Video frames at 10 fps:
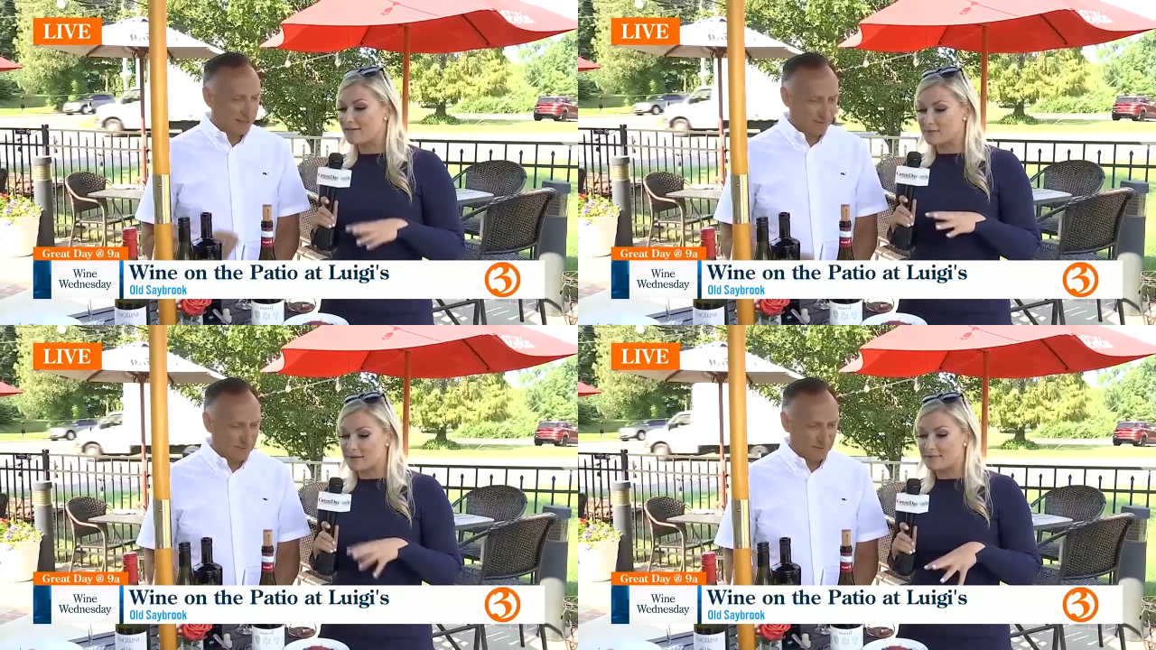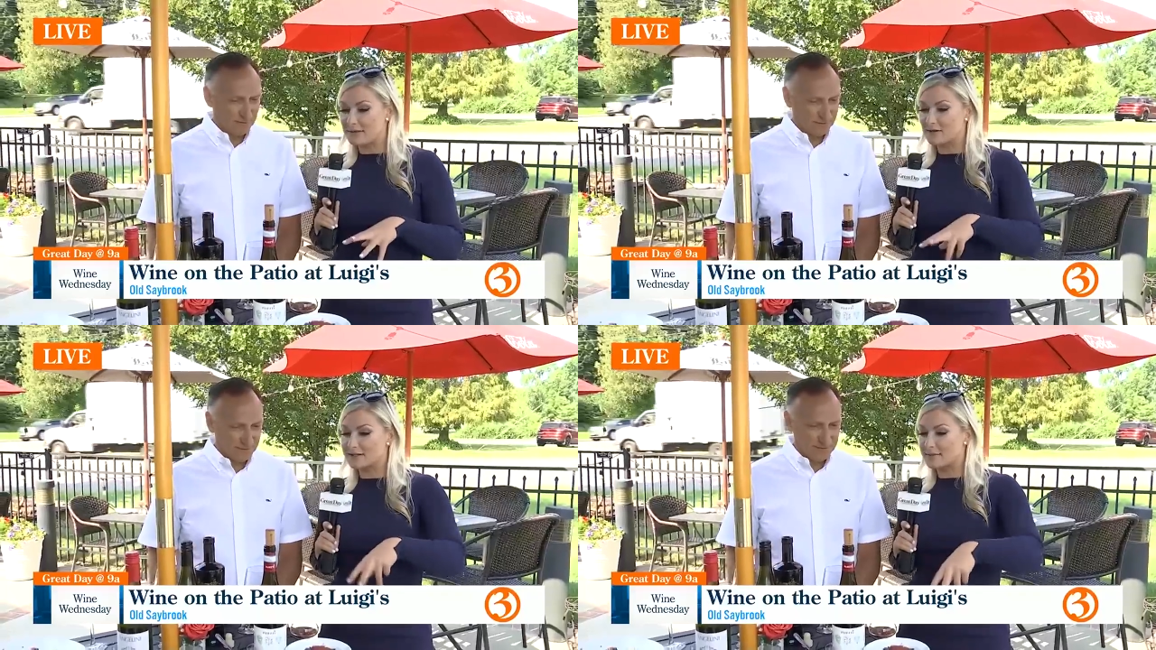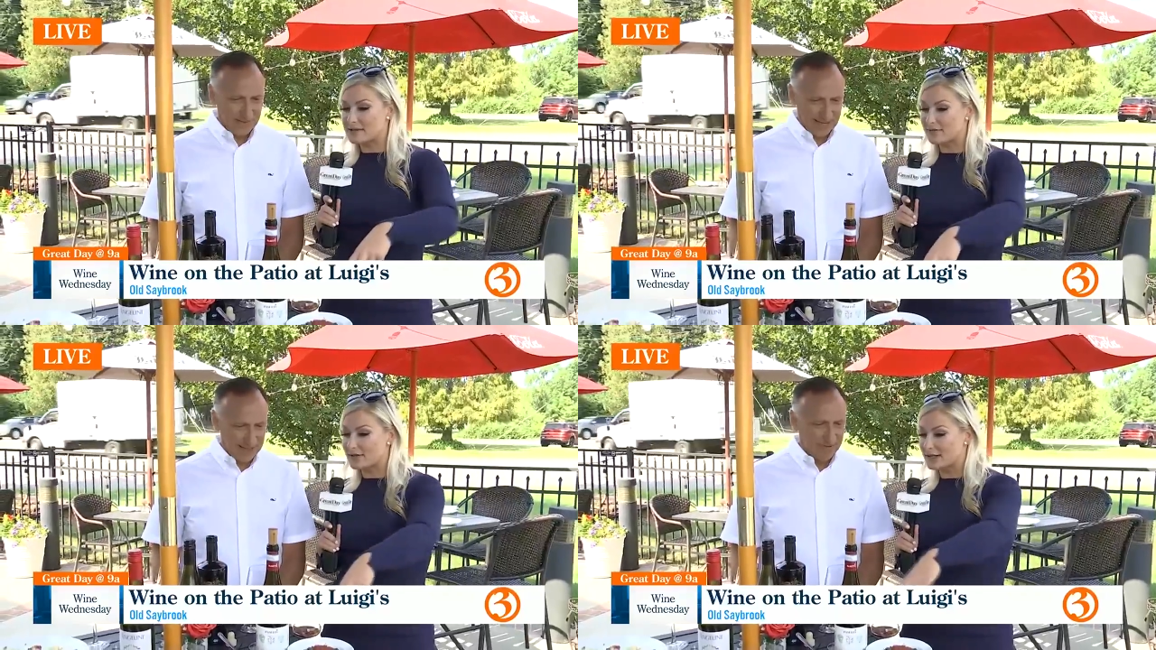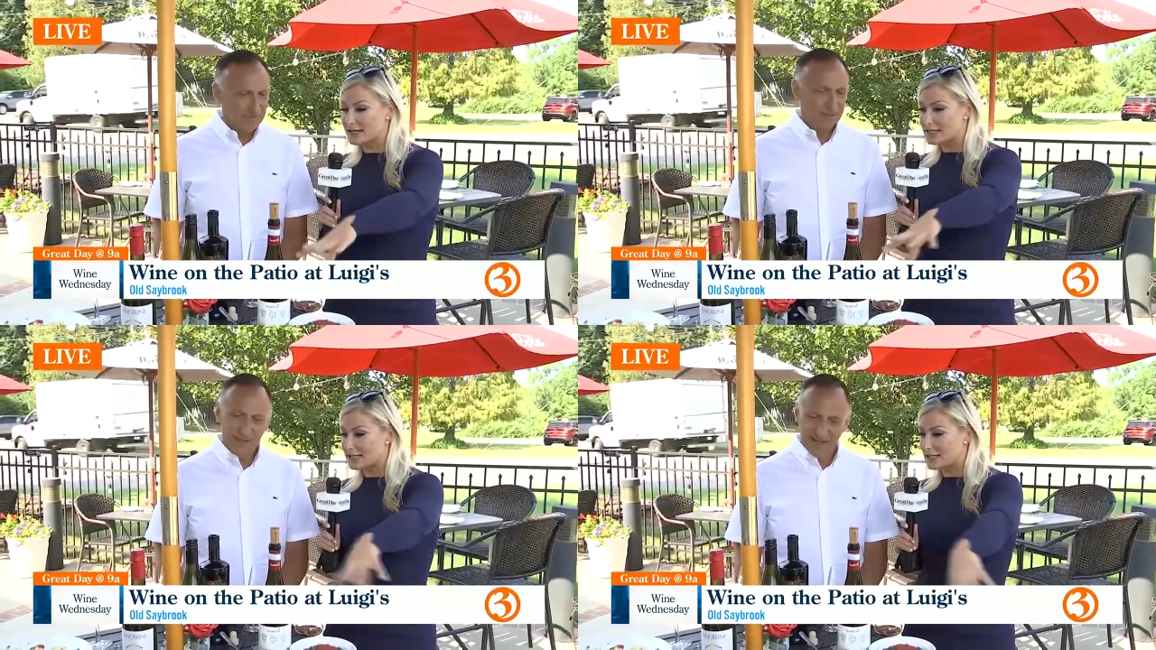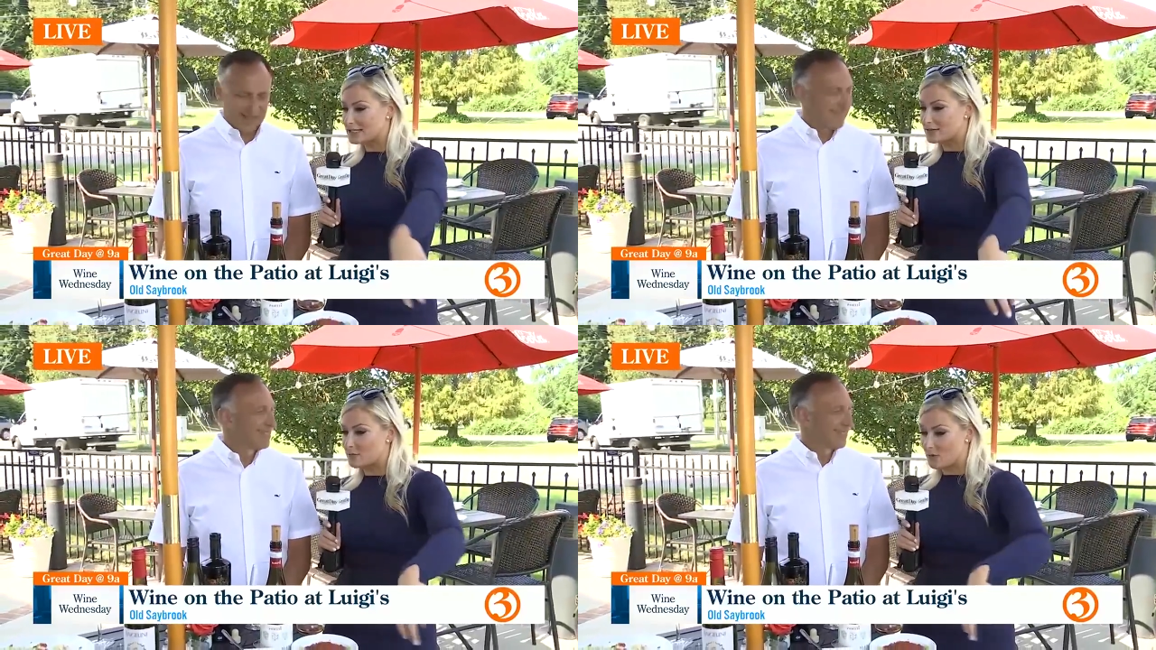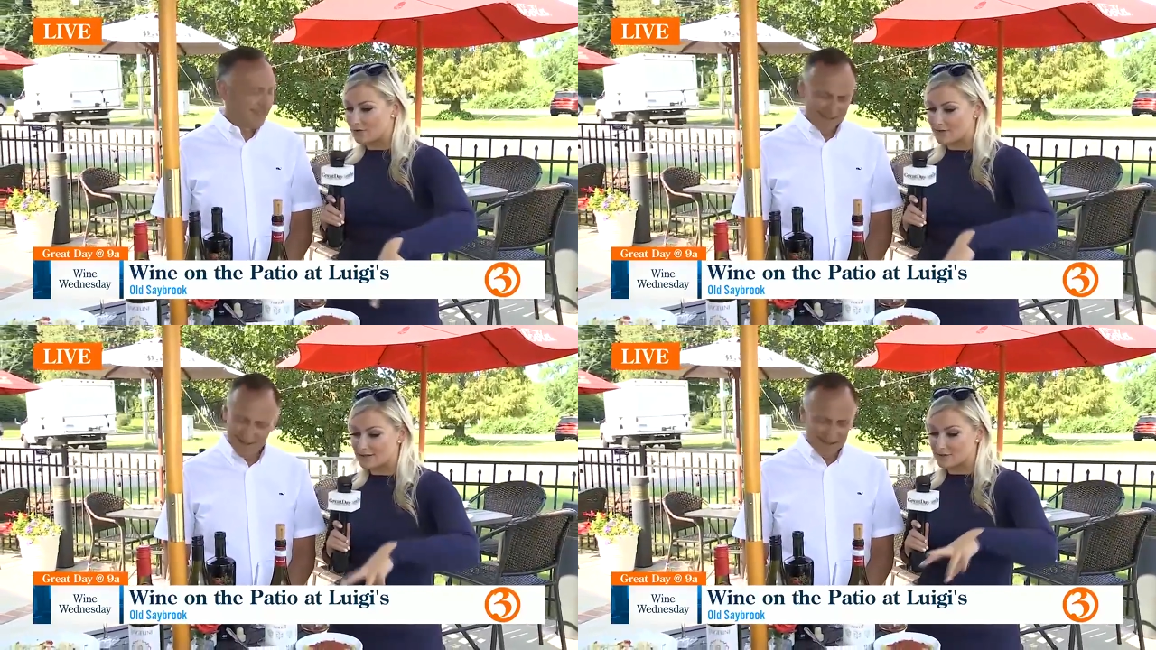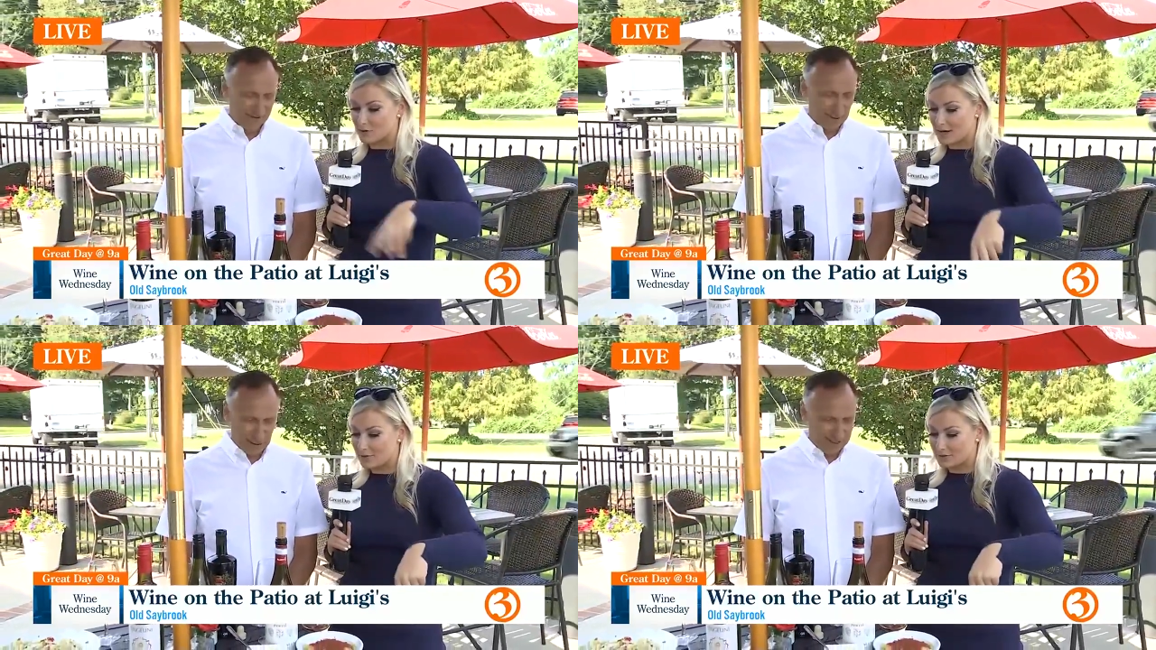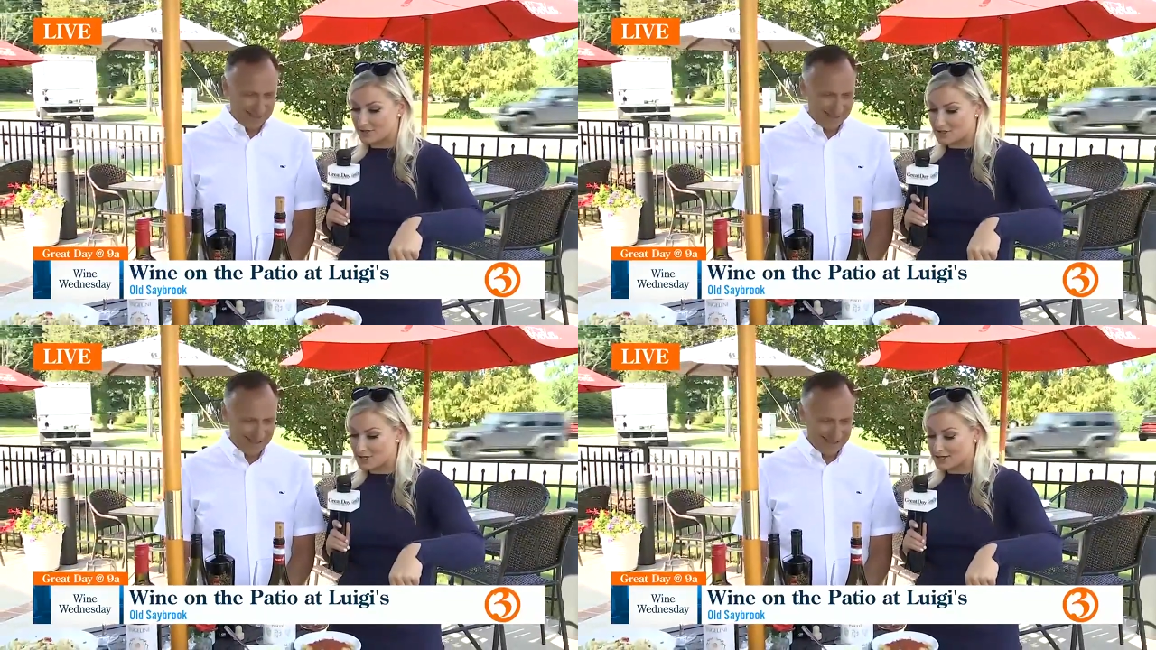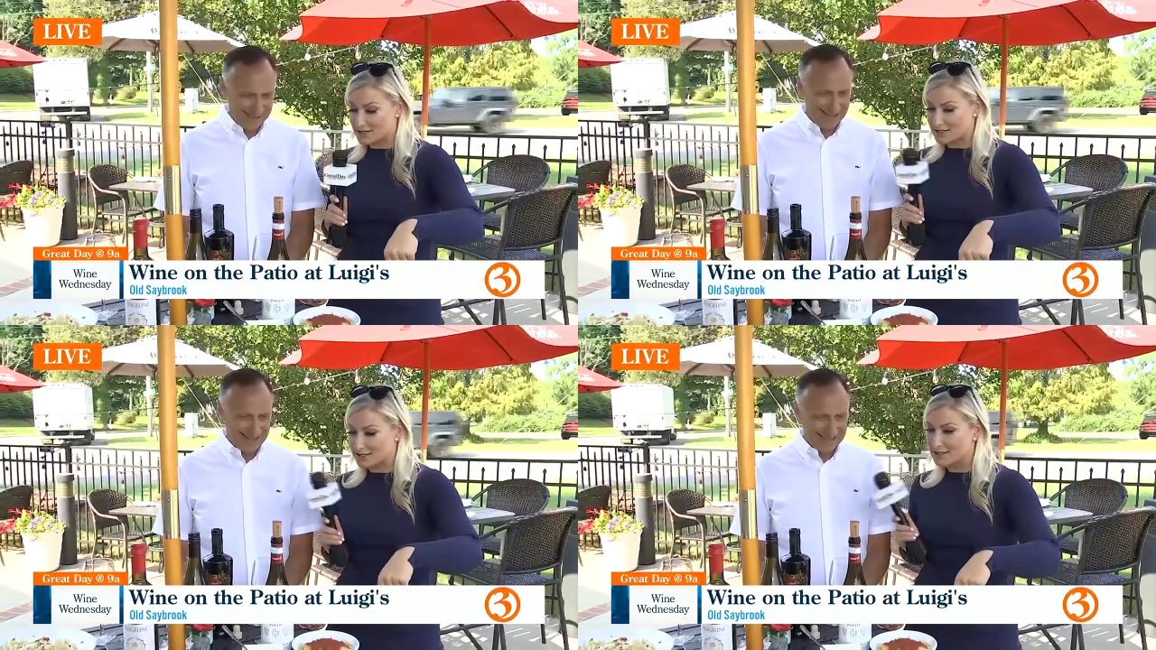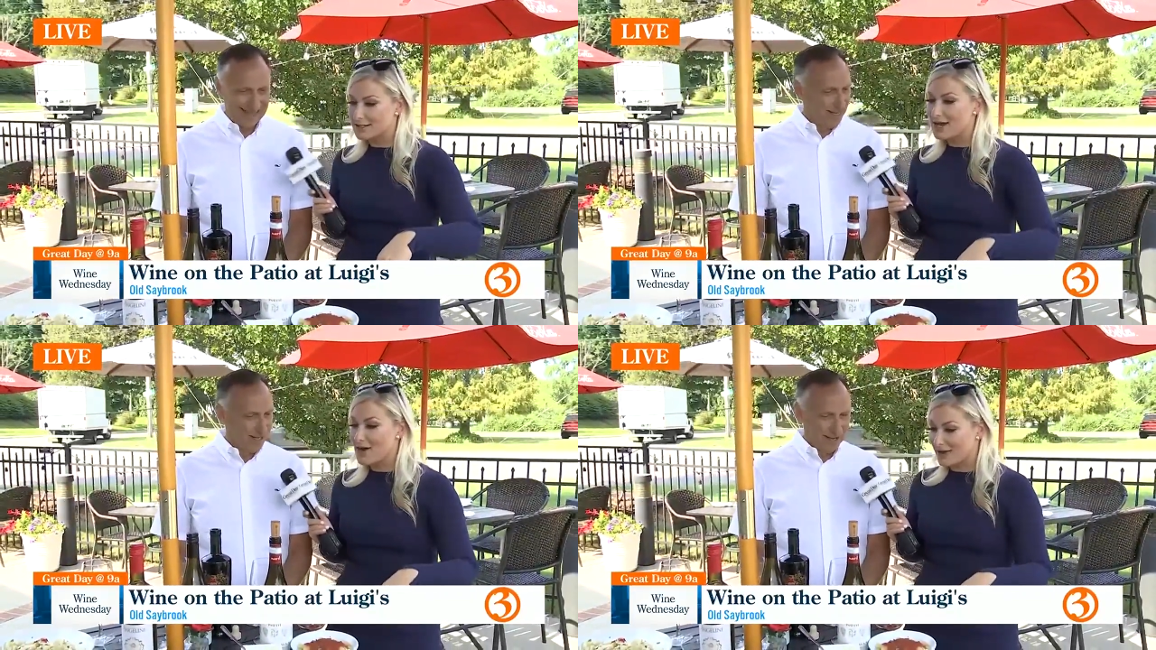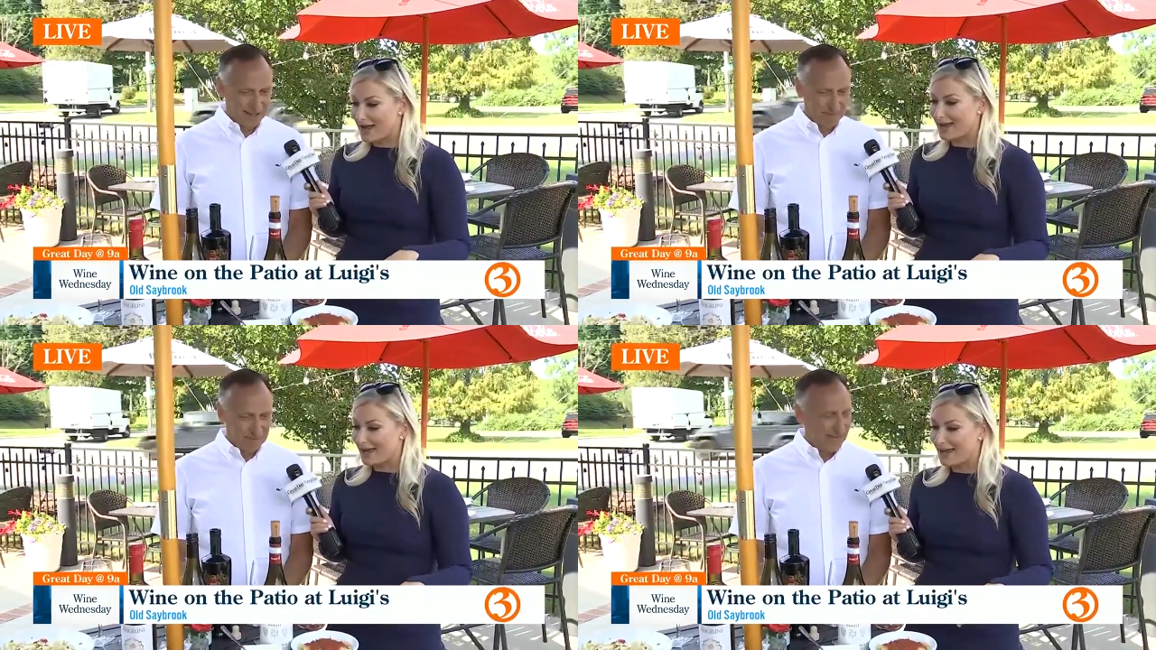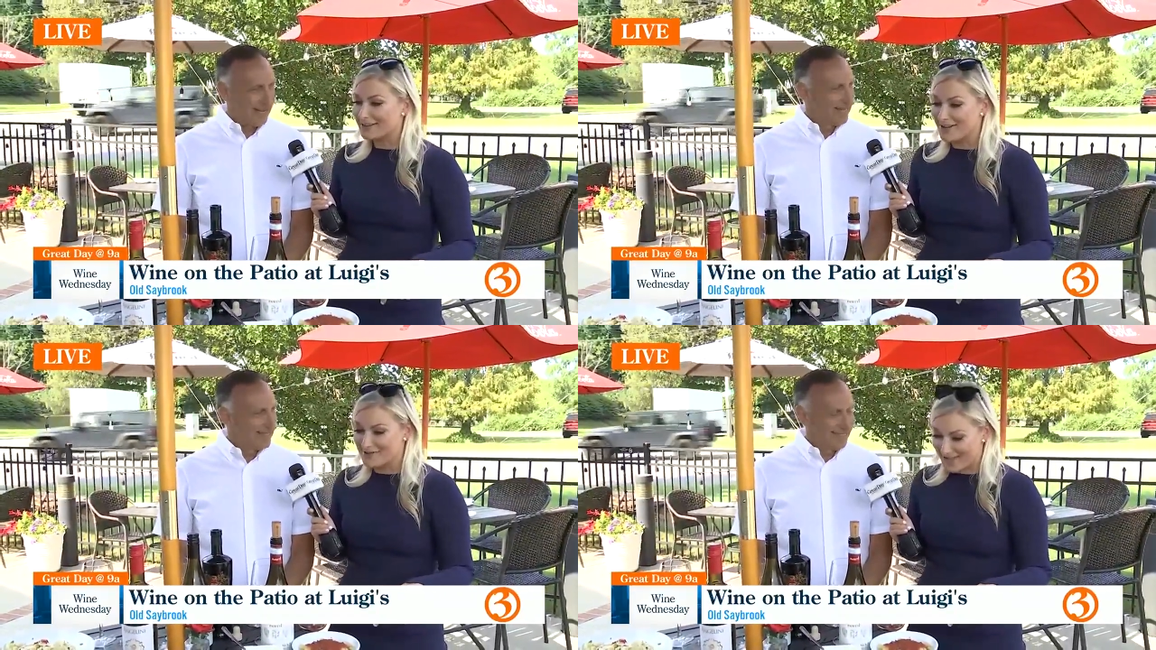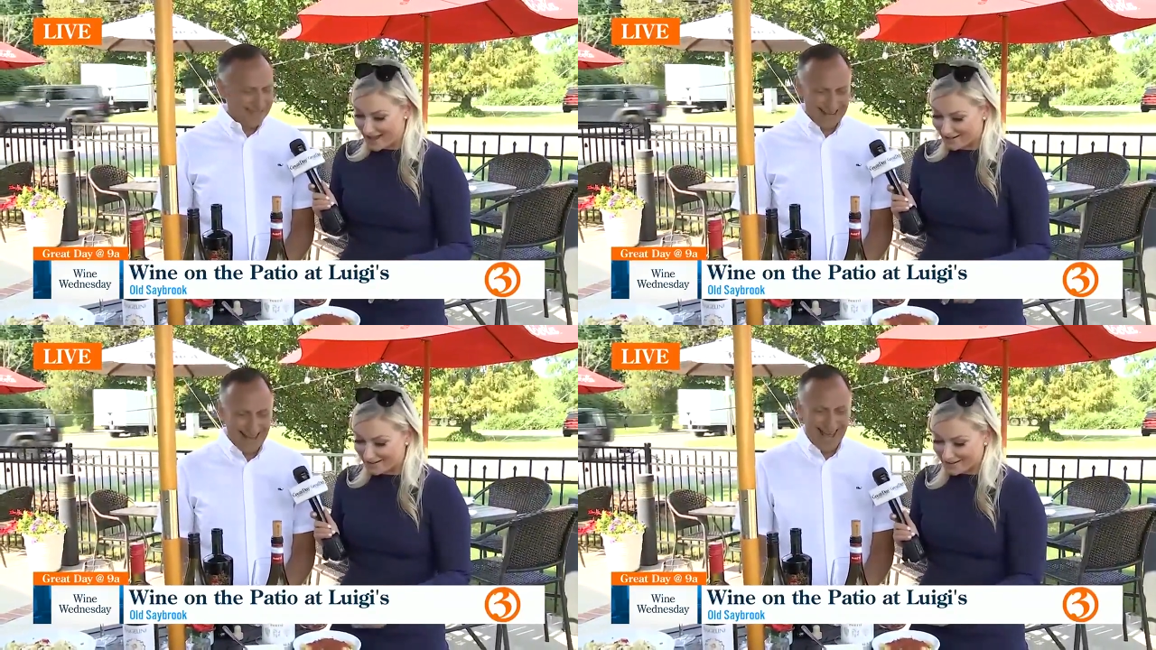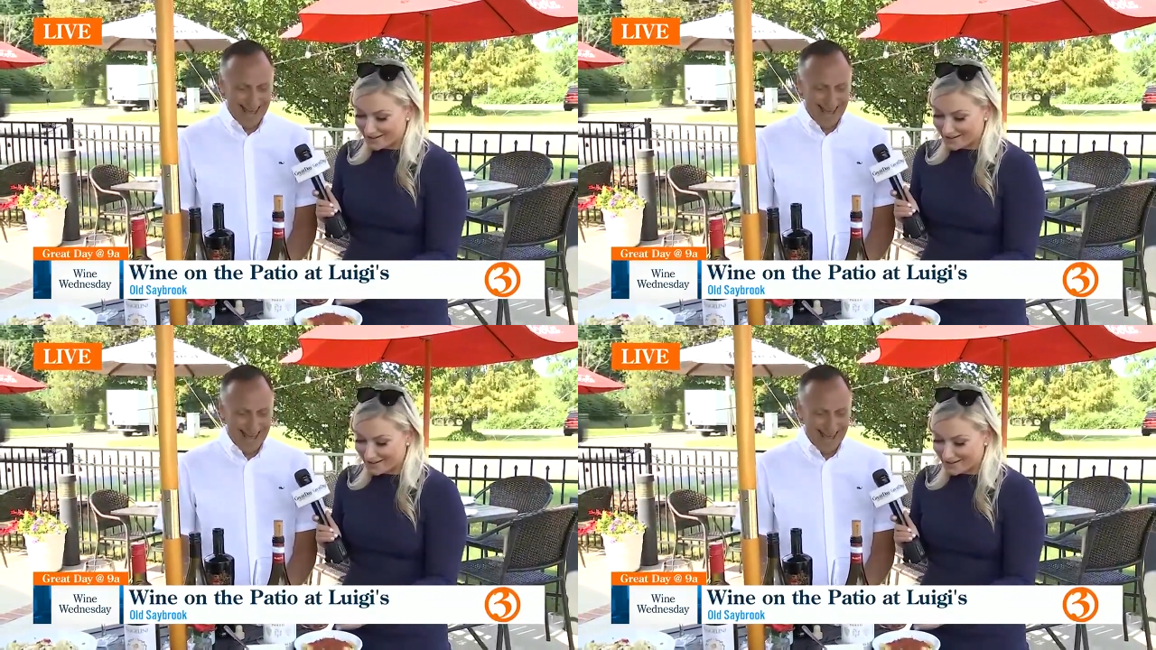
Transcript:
Speaker 1: it mid meal? Because I'm definitely going to dig yes. into more of these incredible of dishes. Yes. Okay, I love that.